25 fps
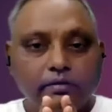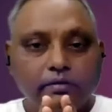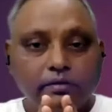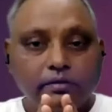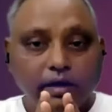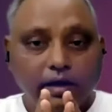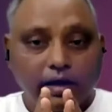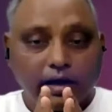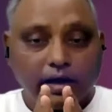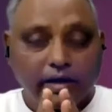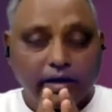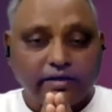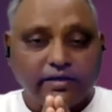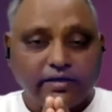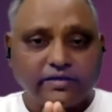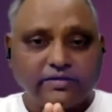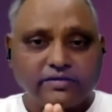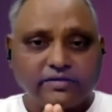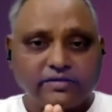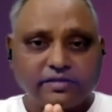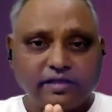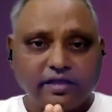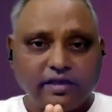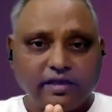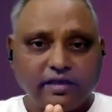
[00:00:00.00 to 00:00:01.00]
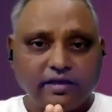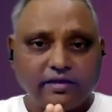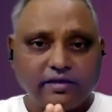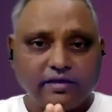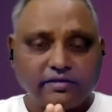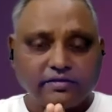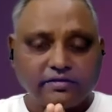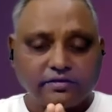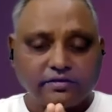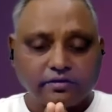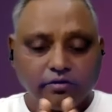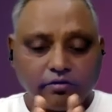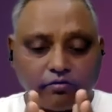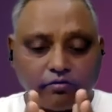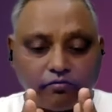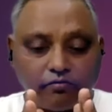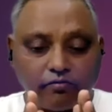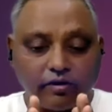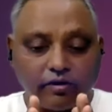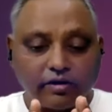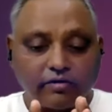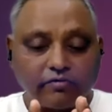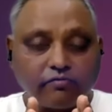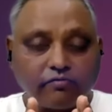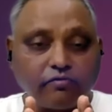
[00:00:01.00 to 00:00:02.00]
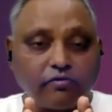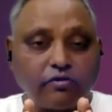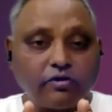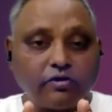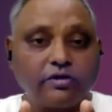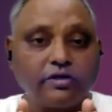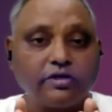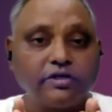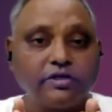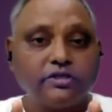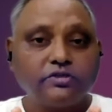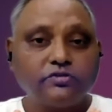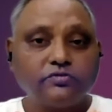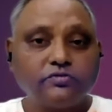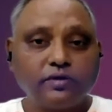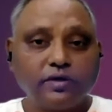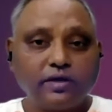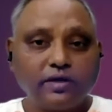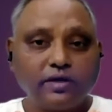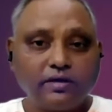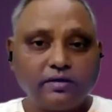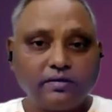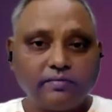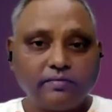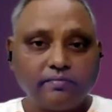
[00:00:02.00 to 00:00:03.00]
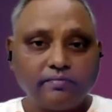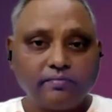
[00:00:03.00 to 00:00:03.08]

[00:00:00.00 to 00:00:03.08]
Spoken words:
The highest thing is work for Ishvara.